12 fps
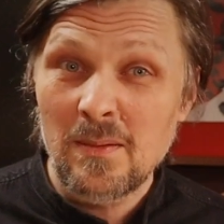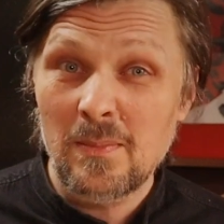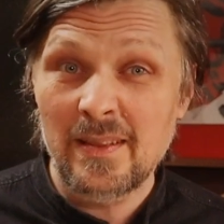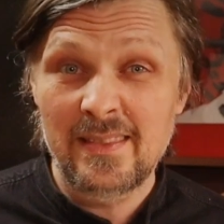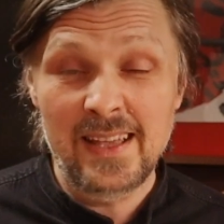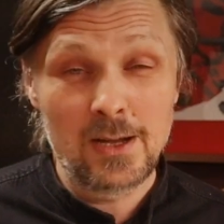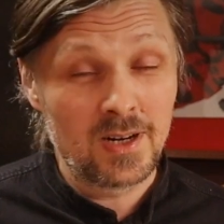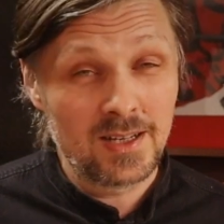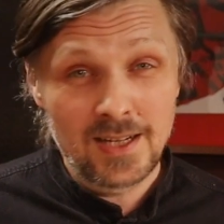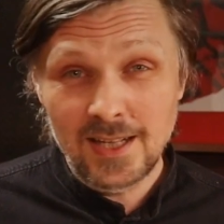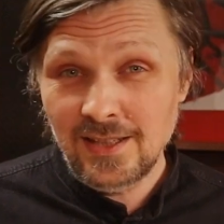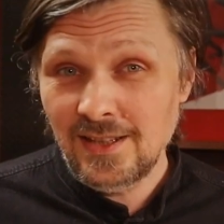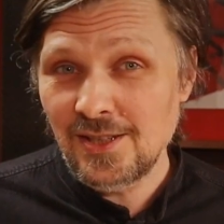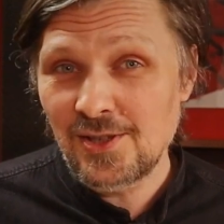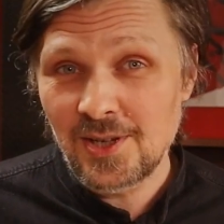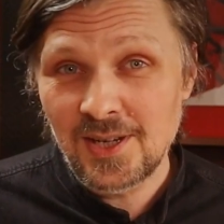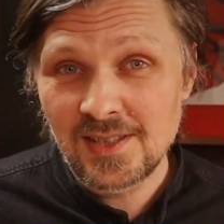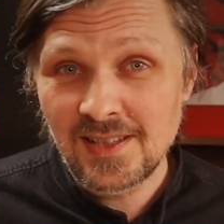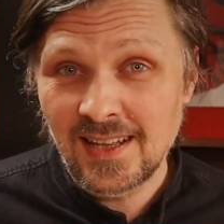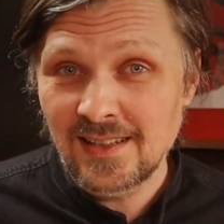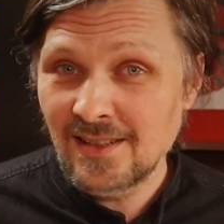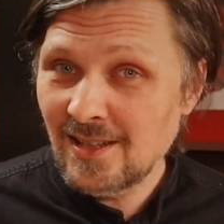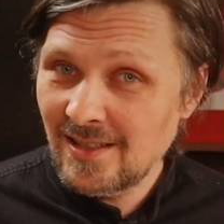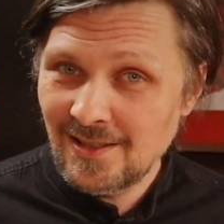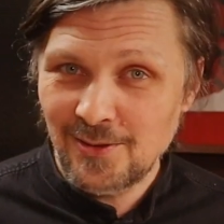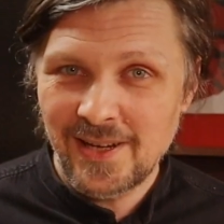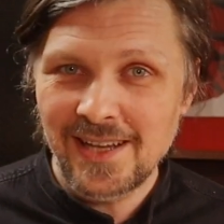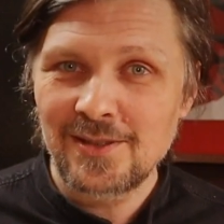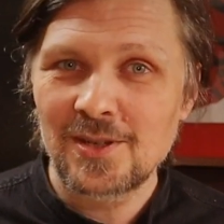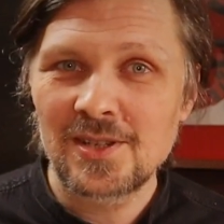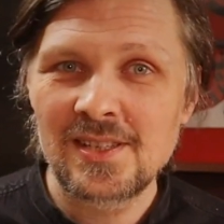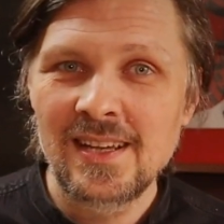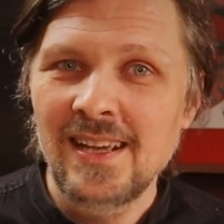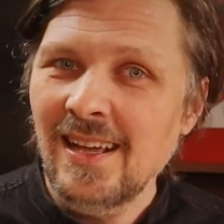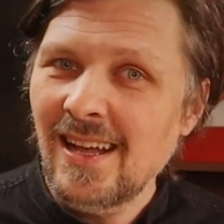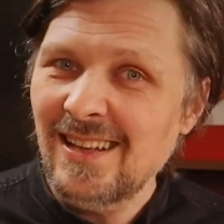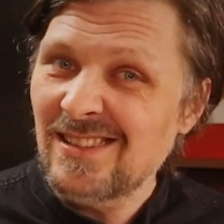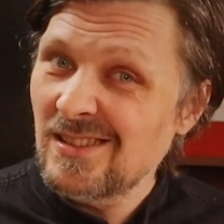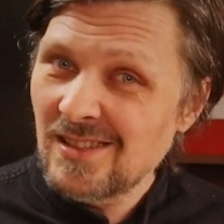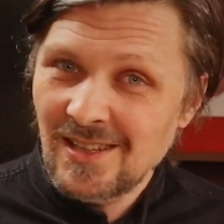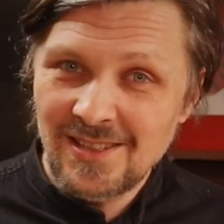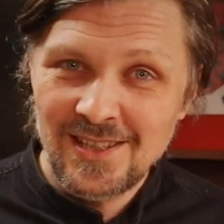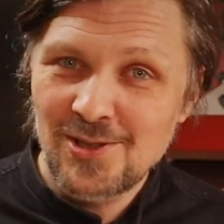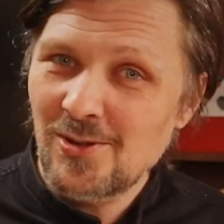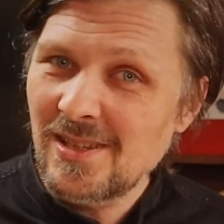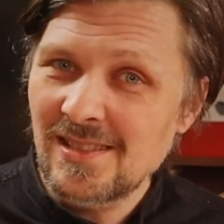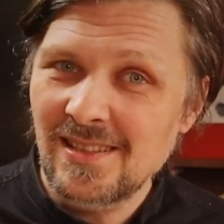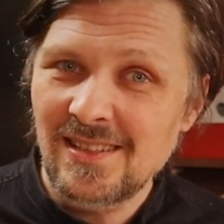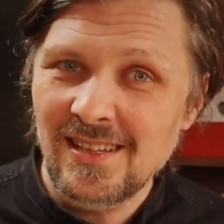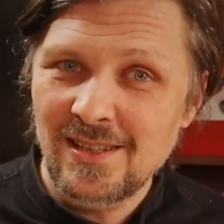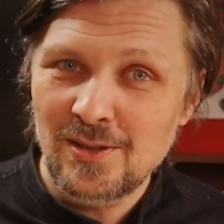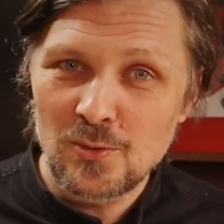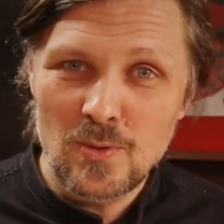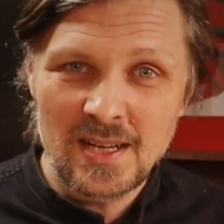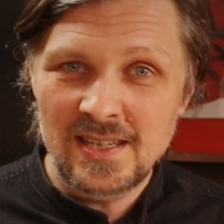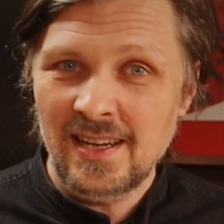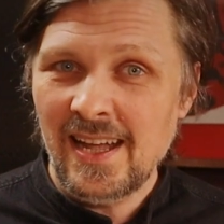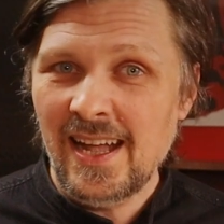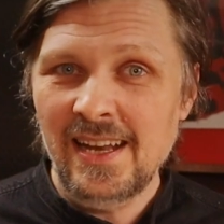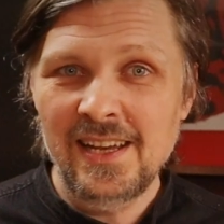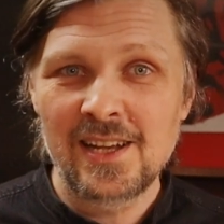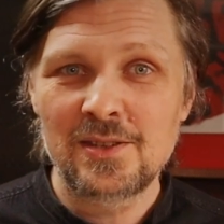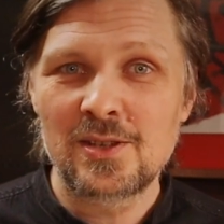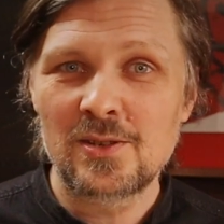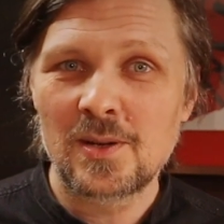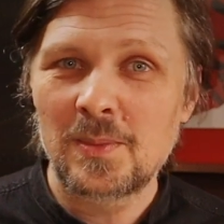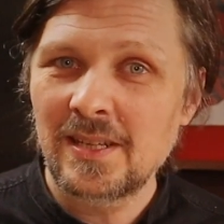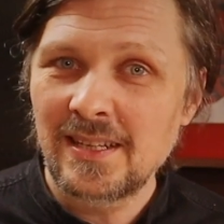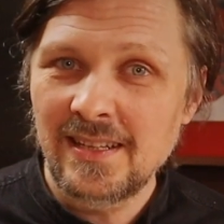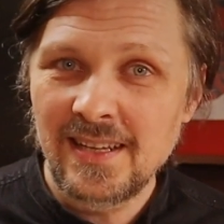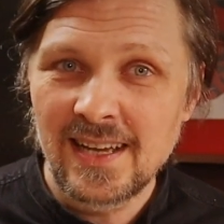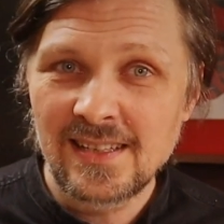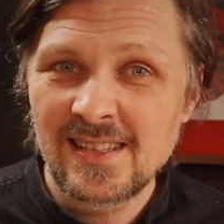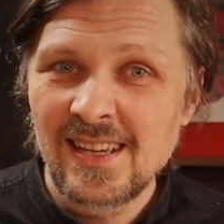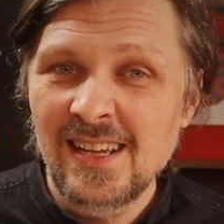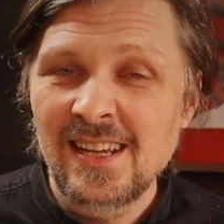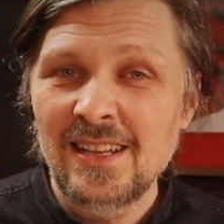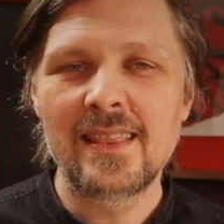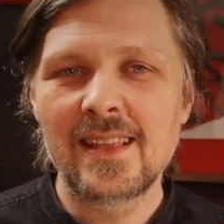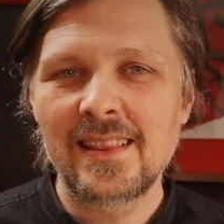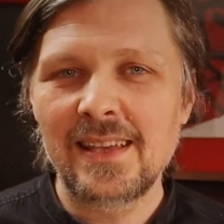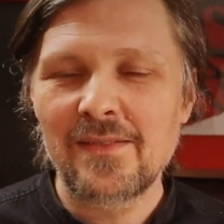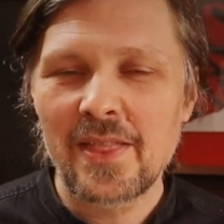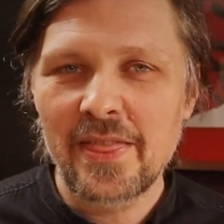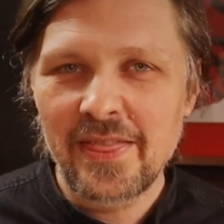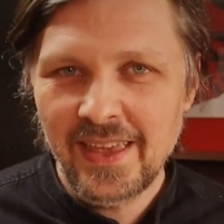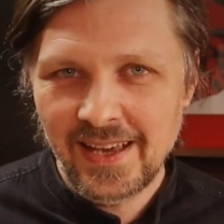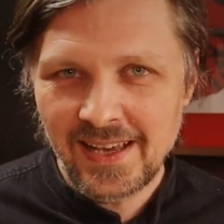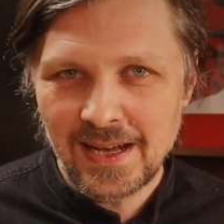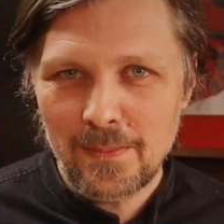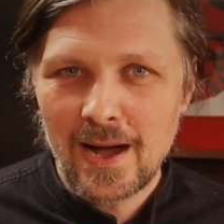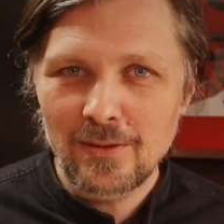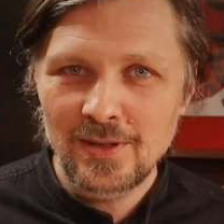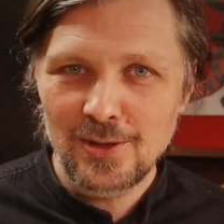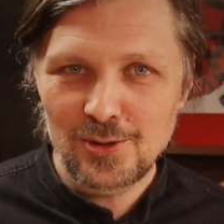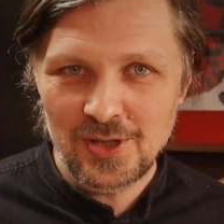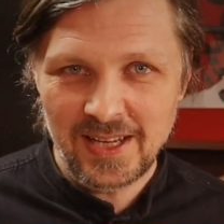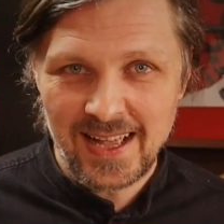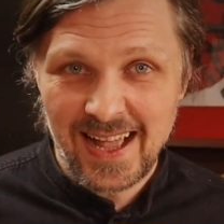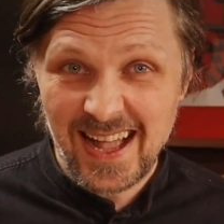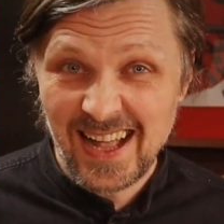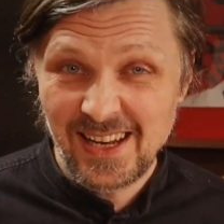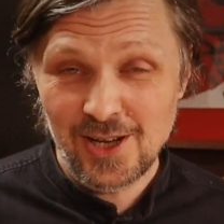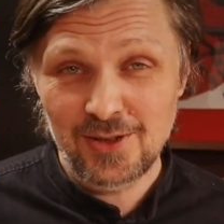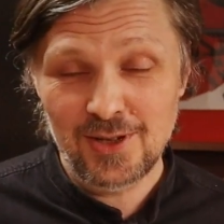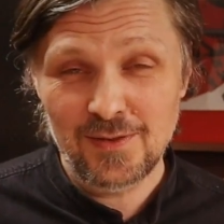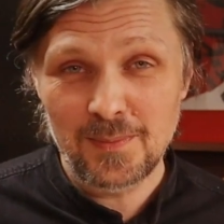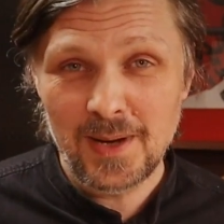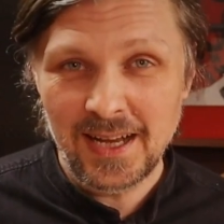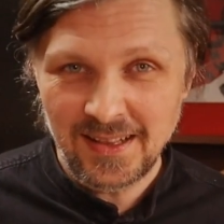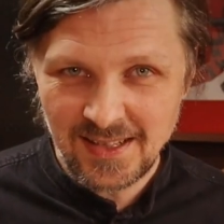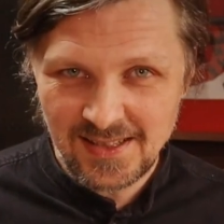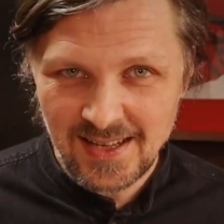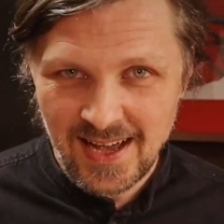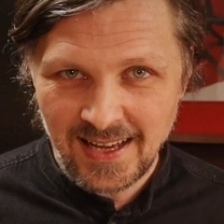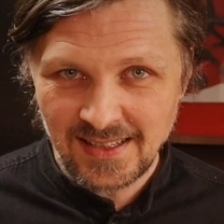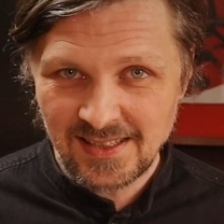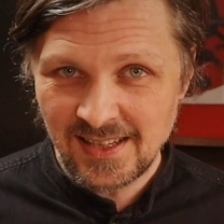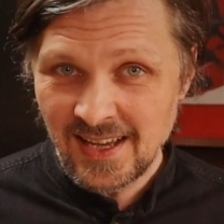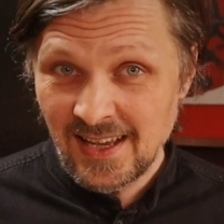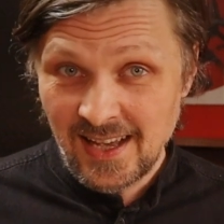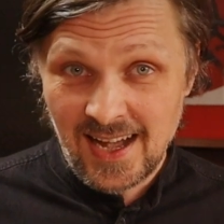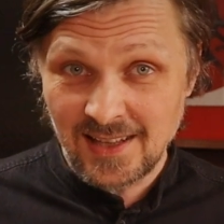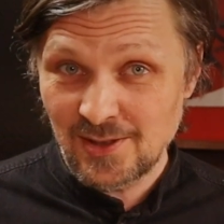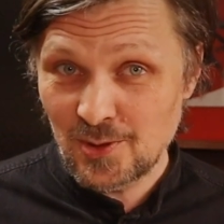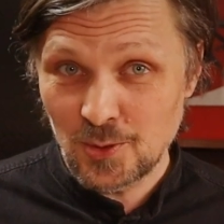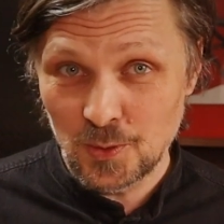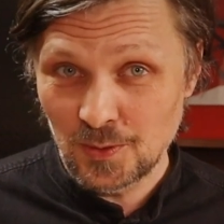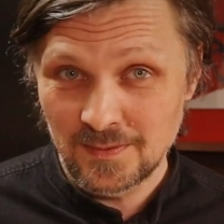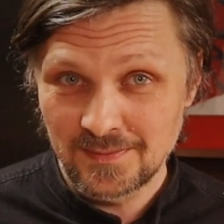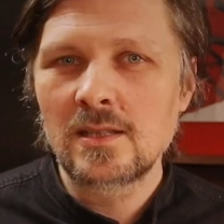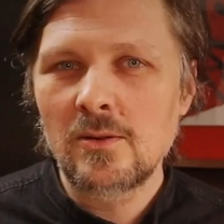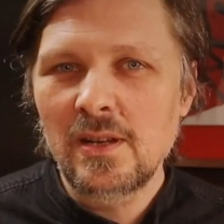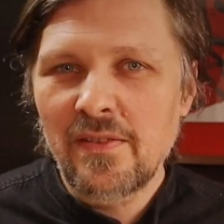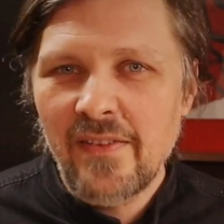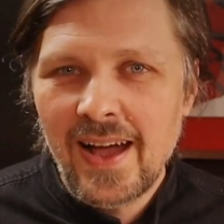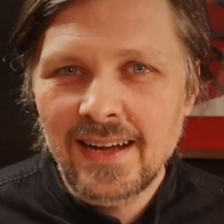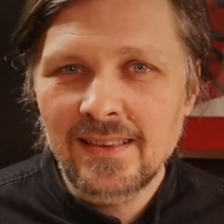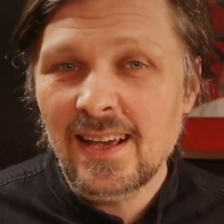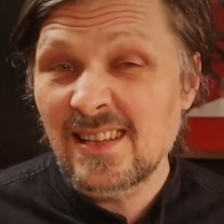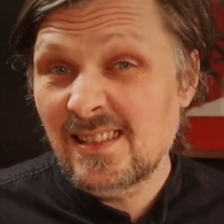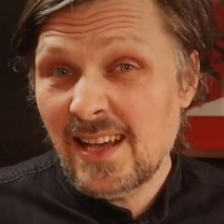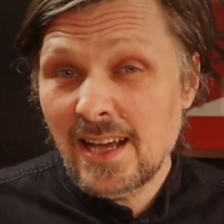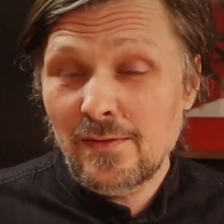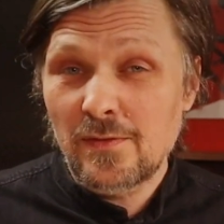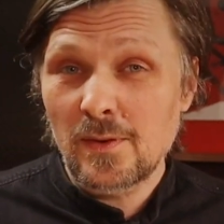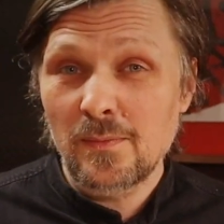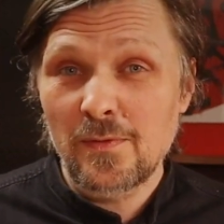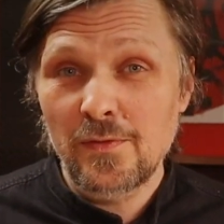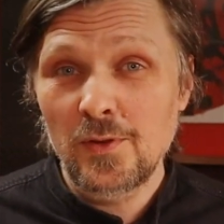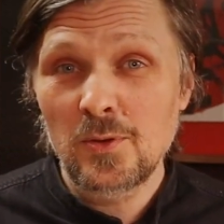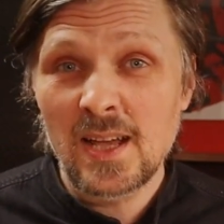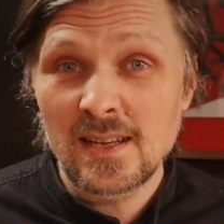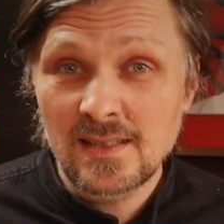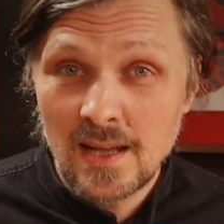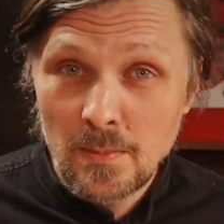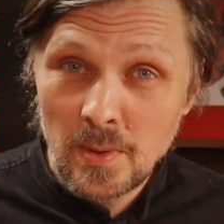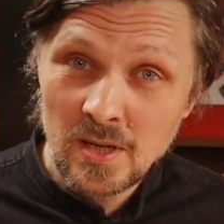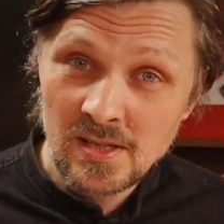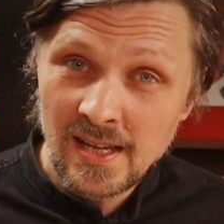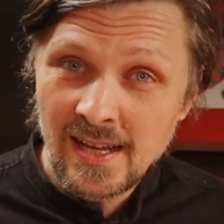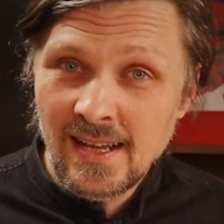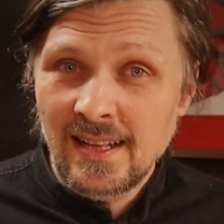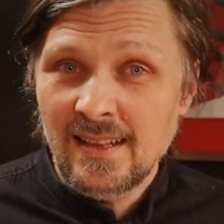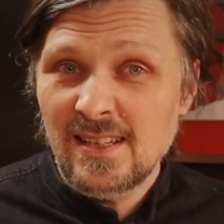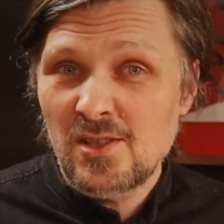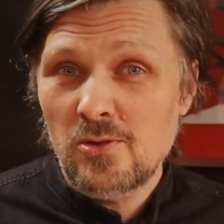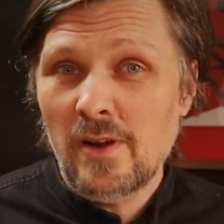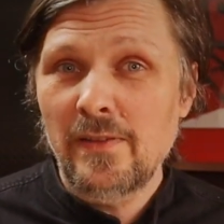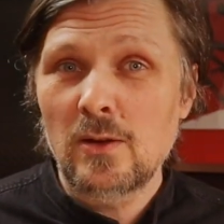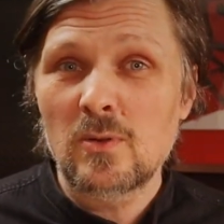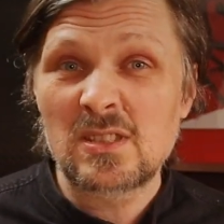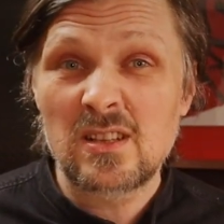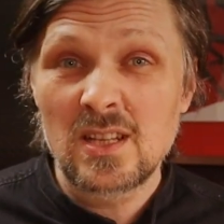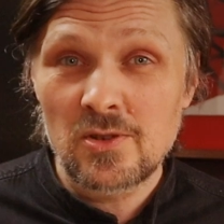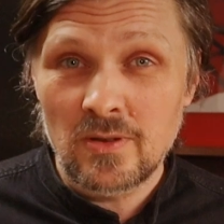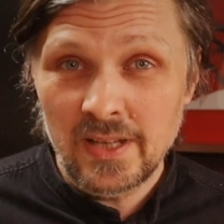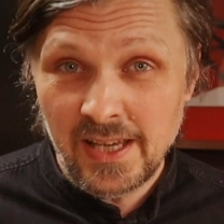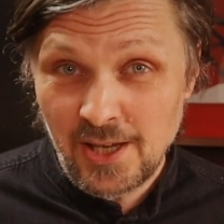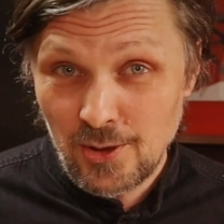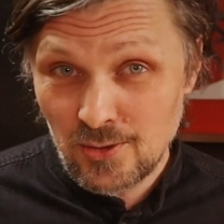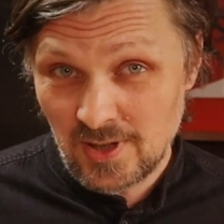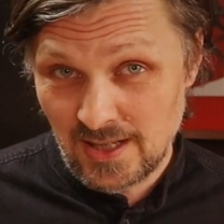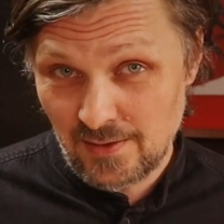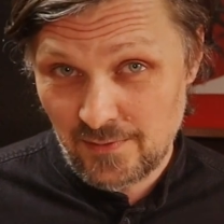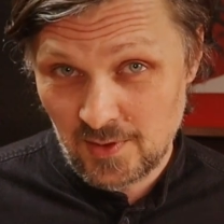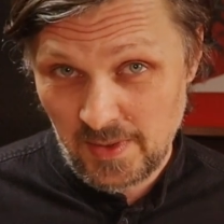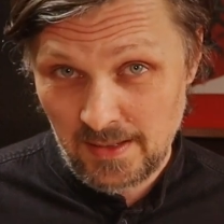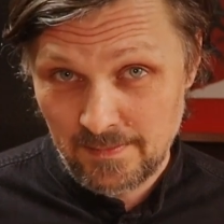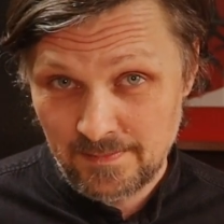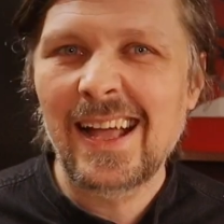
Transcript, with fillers: but they were not teachers and not educators and not interested into watching any other robot ideas and not even thinking about using any other of mine designs at school. So in fact, aside from few nice numbers, this traffic was literally useless for me.